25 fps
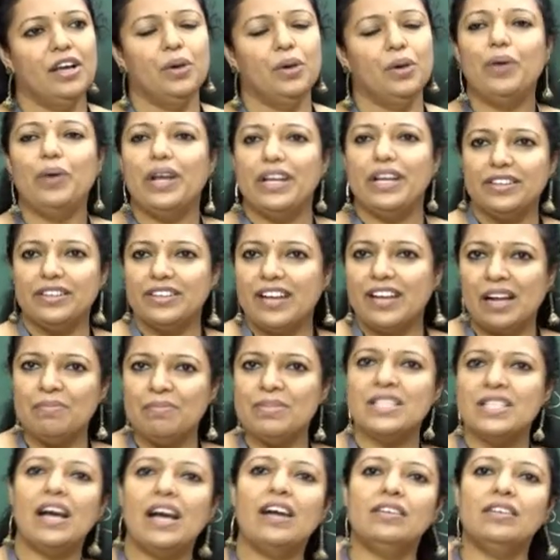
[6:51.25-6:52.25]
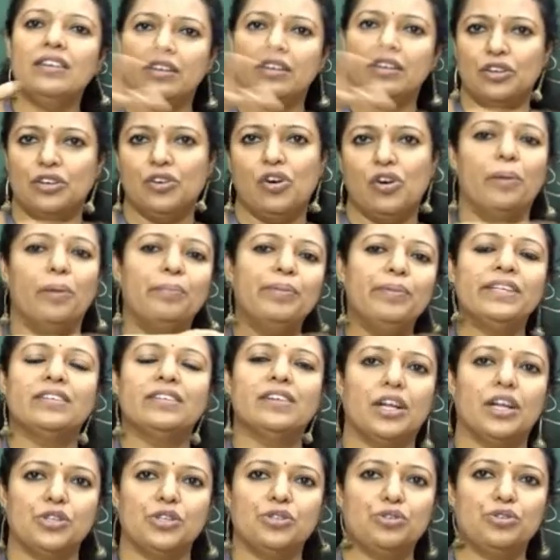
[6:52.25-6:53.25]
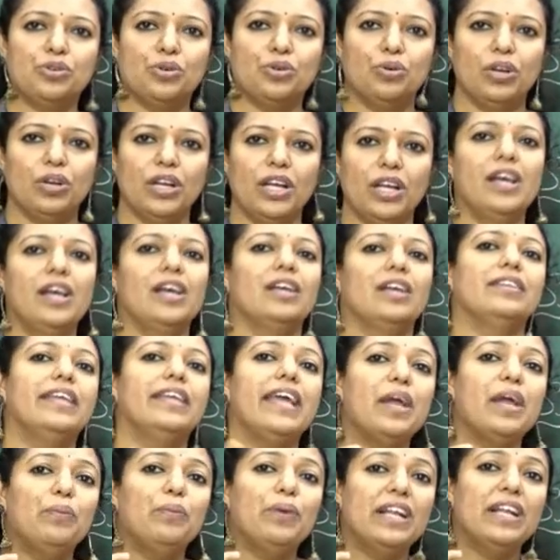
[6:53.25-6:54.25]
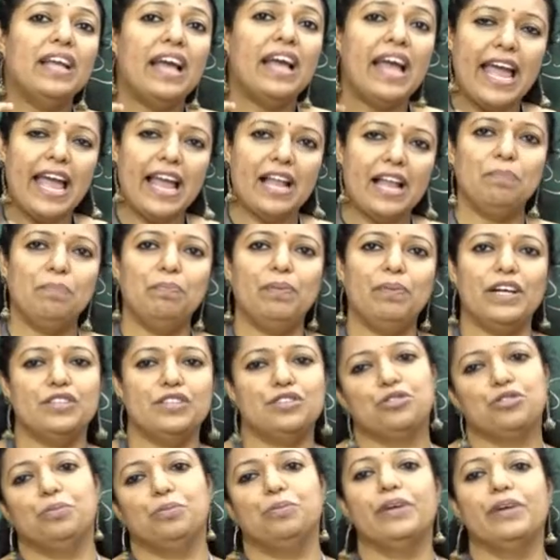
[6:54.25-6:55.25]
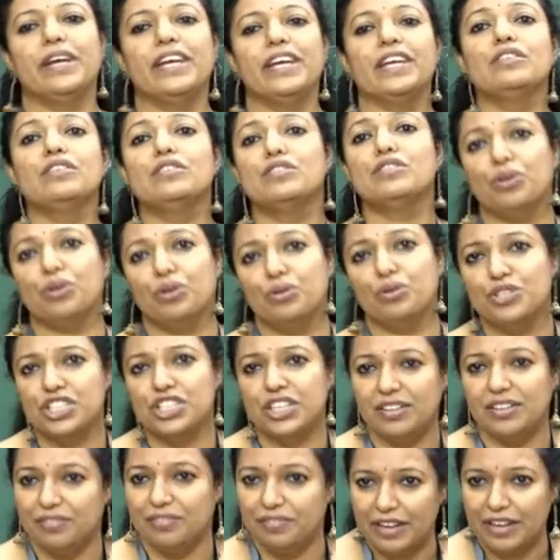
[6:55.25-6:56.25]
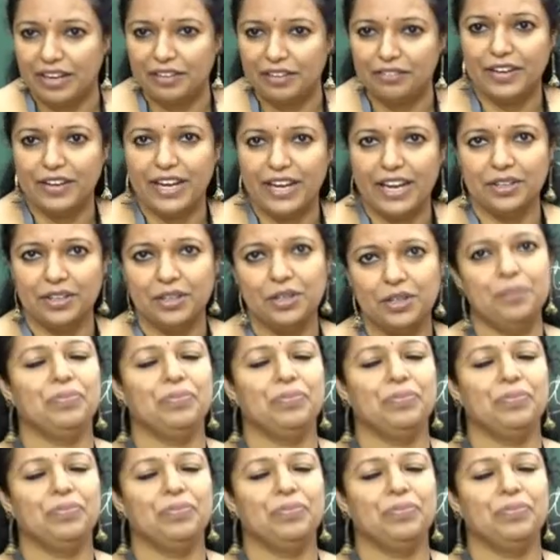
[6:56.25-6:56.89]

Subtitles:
When it comes under a common control, they will help us to bring social welfare,